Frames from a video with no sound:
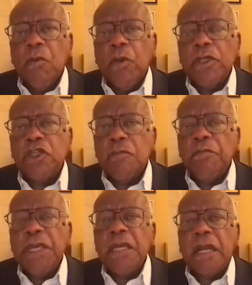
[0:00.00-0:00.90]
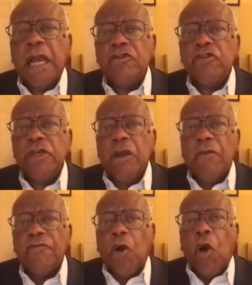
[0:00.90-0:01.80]
which should be a country
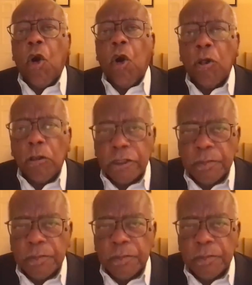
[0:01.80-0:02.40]
of all the